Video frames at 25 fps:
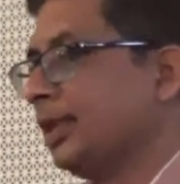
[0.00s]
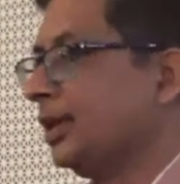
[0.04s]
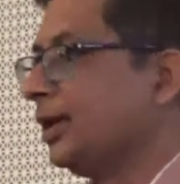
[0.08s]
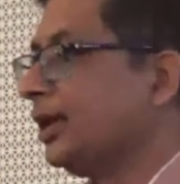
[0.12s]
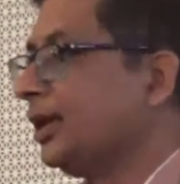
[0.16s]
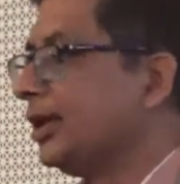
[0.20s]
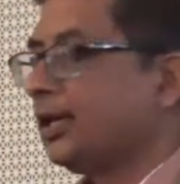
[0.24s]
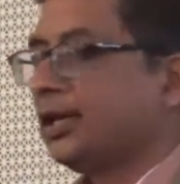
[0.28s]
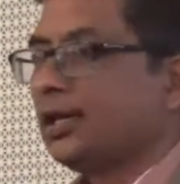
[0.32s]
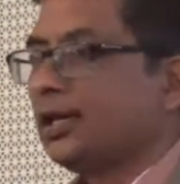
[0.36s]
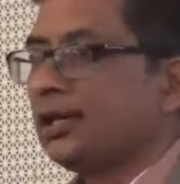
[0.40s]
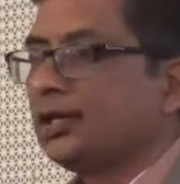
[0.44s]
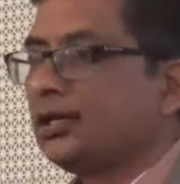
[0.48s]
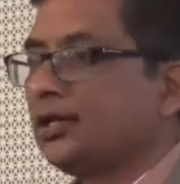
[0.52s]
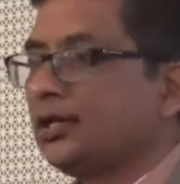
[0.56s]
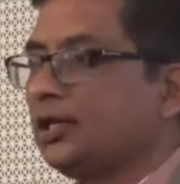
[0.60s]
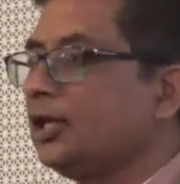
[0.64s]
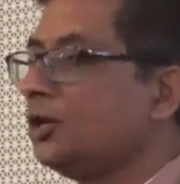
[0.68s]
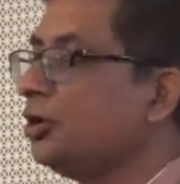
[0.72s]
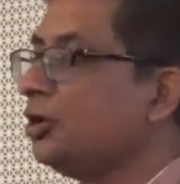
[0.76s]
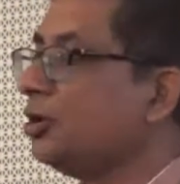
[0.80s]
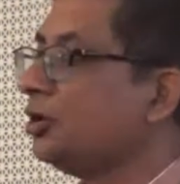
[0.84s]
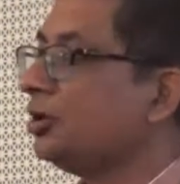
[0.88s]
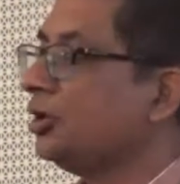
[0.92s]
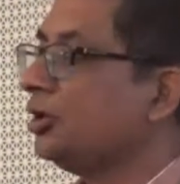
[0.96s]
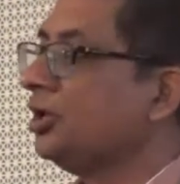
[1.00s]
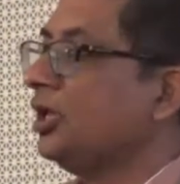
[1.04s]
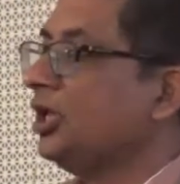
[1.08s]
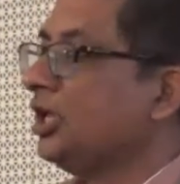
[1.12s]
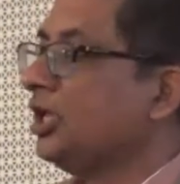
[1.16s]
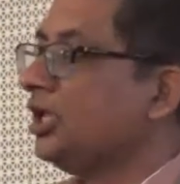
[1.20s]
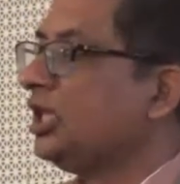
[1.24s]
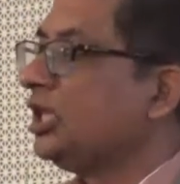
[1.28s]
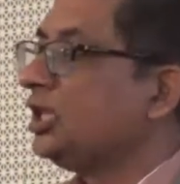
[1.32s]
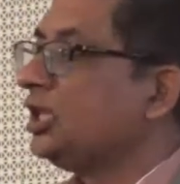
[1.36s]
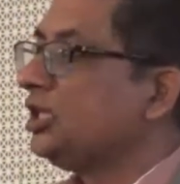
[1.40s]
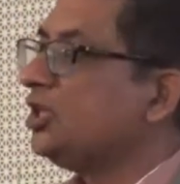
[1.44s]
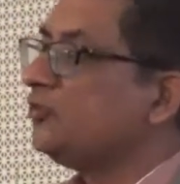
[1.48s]
Hey, you know,
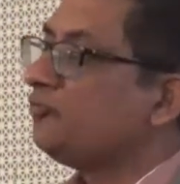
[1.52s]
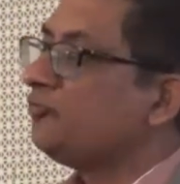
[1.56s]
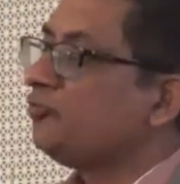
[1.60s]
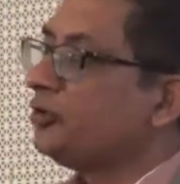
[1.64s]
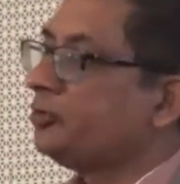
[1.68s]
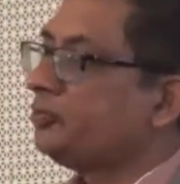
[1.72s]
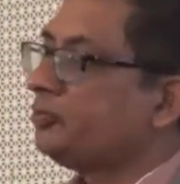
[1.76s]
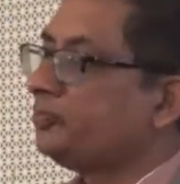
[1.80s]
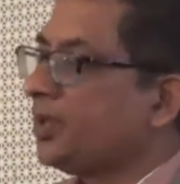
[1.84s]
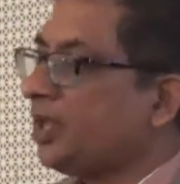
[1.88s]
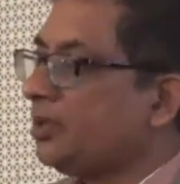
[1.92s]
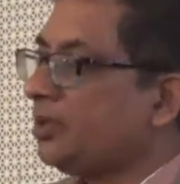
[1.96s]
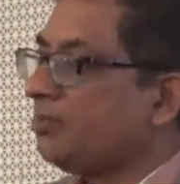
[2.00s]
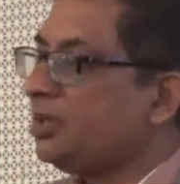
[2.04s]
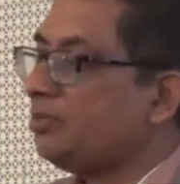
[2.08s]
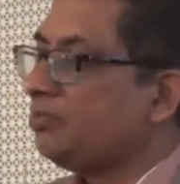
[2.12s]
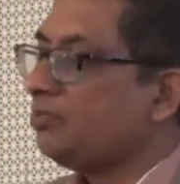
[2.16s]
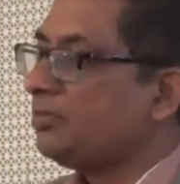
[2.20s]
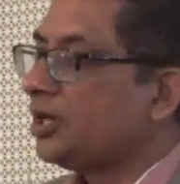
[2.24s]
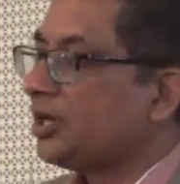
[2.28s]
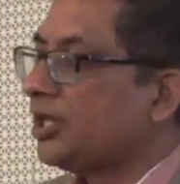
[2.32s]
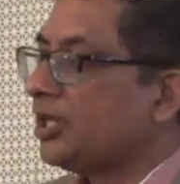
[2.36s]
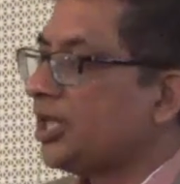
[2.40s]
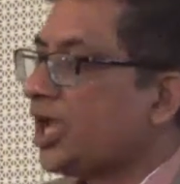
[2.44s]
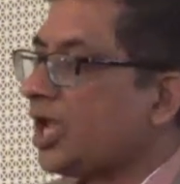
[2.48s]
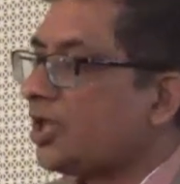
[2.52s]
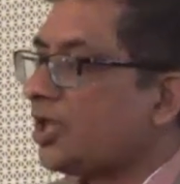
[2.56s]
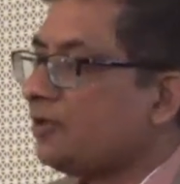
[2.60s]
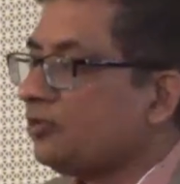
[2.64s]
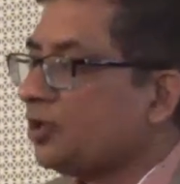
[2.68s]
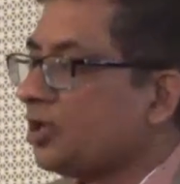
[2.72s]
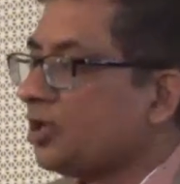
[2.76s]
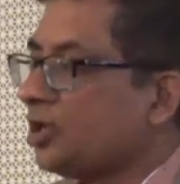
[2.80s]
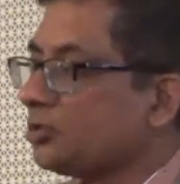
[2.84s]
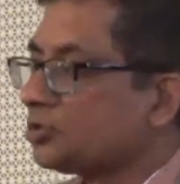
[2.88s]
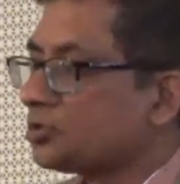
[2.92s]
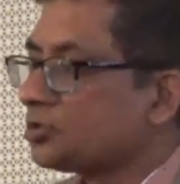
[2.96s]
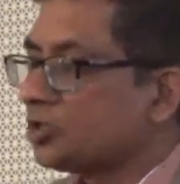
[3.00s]
if you pay me money, I
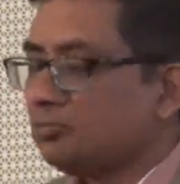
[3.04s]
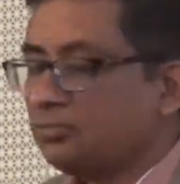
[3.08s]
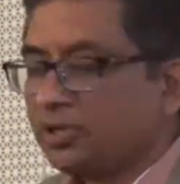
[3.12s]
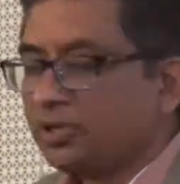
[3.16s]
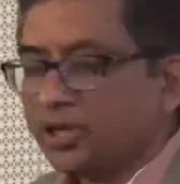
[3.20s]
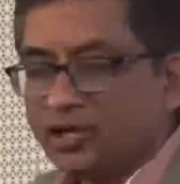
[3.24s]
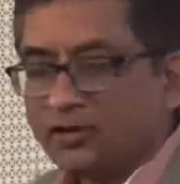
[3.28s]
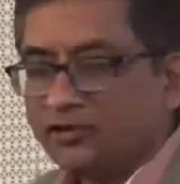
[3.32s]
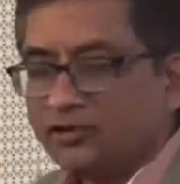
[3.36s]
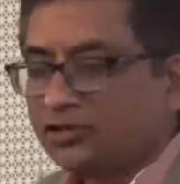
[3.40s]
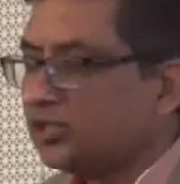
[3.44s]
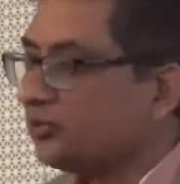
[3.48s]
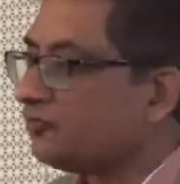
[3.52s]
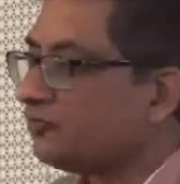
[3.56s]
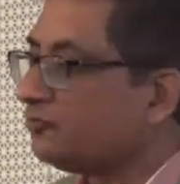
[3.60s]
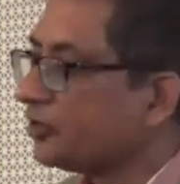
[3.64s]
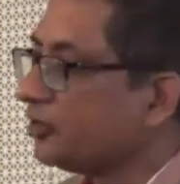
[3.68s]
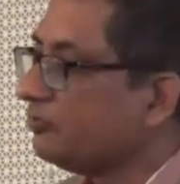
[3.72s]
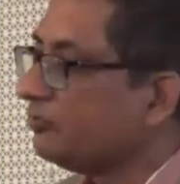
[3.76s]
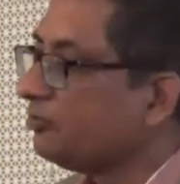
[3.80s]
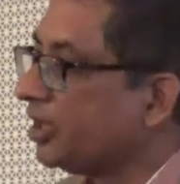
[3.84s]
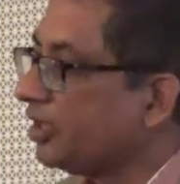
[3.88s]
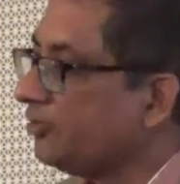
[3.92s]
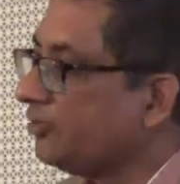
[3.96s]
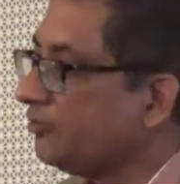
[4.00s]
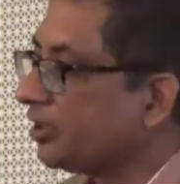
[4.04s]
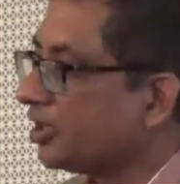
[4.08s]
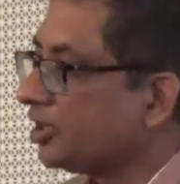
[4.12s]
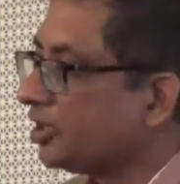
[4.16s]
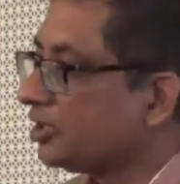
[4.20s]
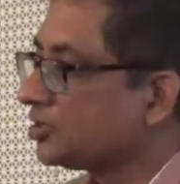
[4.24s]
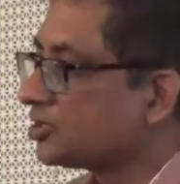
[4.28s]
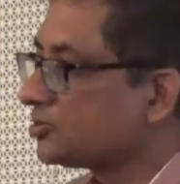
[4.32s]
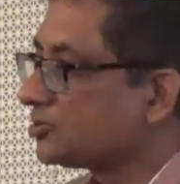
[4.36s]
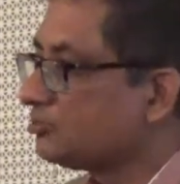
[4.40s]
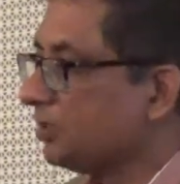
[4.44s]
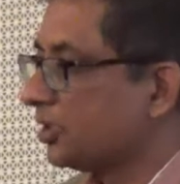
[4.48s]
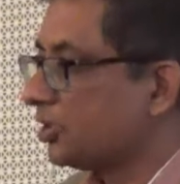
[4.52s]
will also bring chef from anywhere
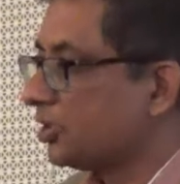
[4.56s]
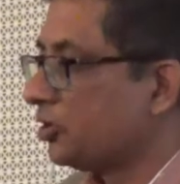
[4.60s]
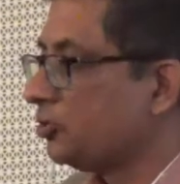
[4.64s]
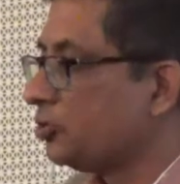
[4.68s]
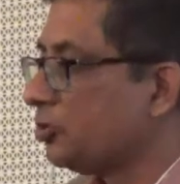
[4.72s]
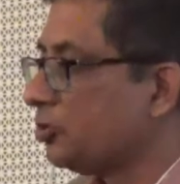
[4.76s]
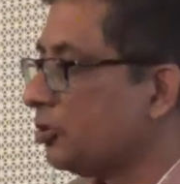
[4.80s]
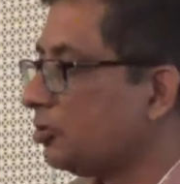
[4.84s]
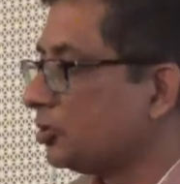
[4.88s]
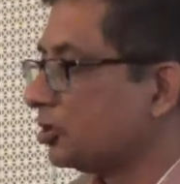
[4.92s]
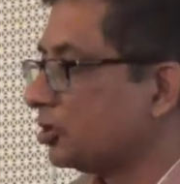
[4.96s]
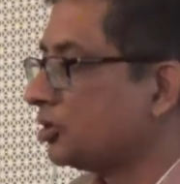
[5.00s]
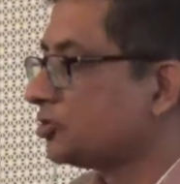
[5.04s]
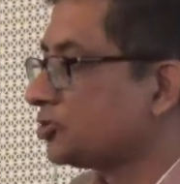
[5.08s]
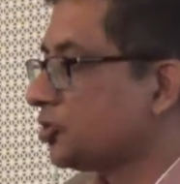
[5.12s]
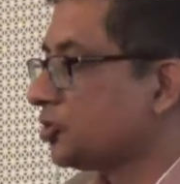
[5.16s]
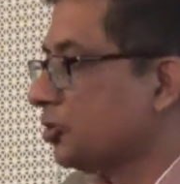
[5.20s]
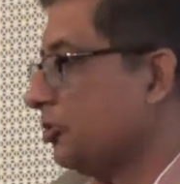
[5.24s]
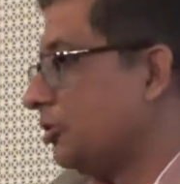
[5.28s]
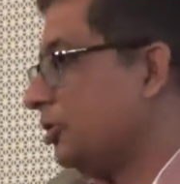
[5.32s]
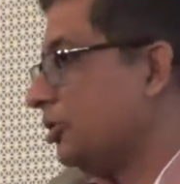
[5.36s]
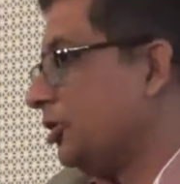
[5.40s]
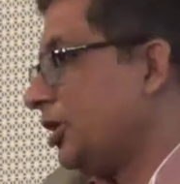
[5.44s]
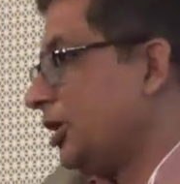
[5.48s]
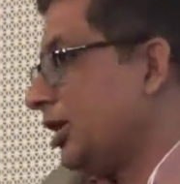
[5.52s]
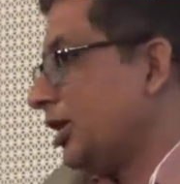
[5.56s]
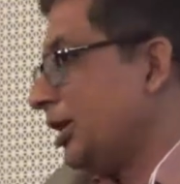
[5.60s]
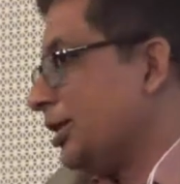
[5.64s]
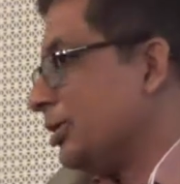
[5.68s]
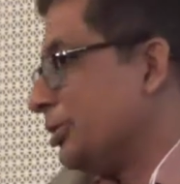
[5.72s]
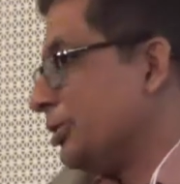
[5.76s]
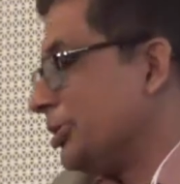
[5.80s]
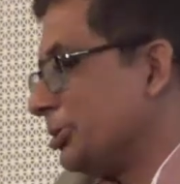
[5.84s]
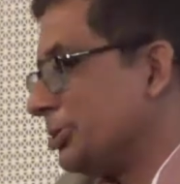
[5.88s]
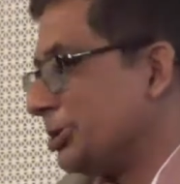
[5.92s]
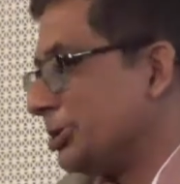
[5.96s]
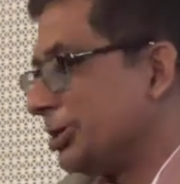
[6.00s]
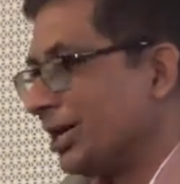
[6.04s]
else, but you don't. So, you
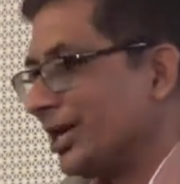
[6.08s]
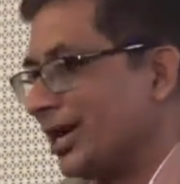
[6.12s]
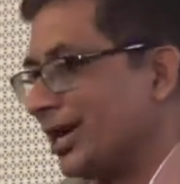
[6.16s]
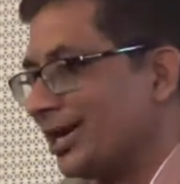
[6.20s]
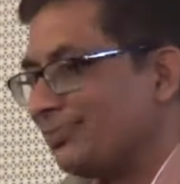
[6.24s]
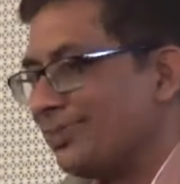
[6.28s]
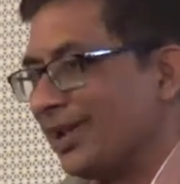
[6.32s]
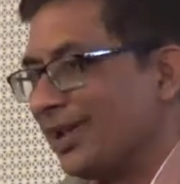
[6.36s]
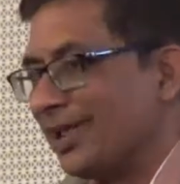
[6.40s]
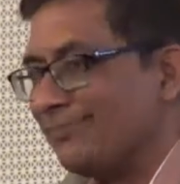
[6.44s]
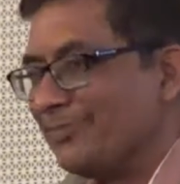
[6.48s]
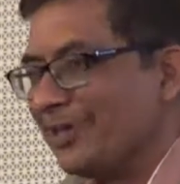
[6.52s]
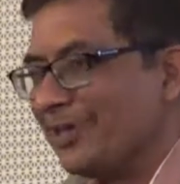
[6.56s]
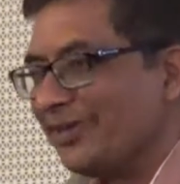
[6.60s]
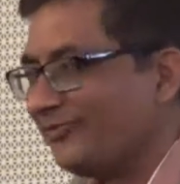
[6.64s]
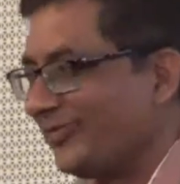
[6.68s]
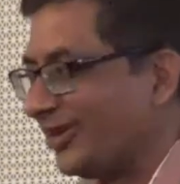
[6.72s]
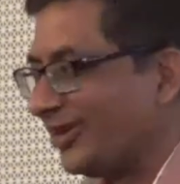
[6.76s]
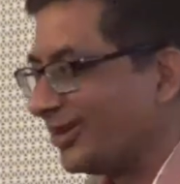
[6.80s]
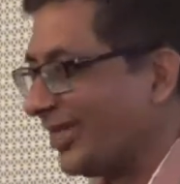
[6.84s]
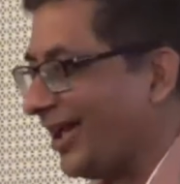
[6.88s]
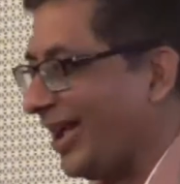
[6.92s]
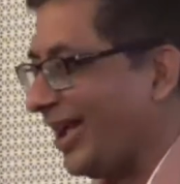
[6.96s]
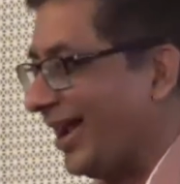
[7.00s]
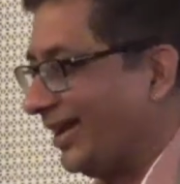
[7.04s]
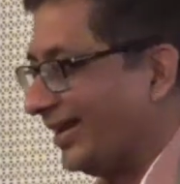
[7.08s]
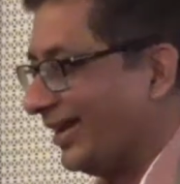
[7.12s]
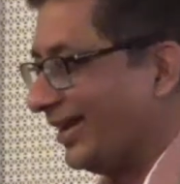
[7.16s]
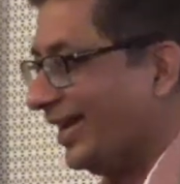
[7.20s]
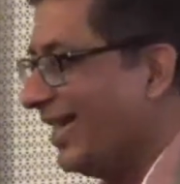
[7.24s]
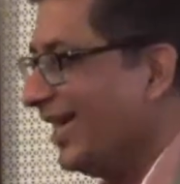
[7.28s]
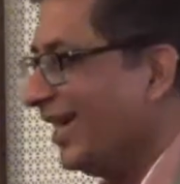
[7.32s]
know, you cannot blame me for that.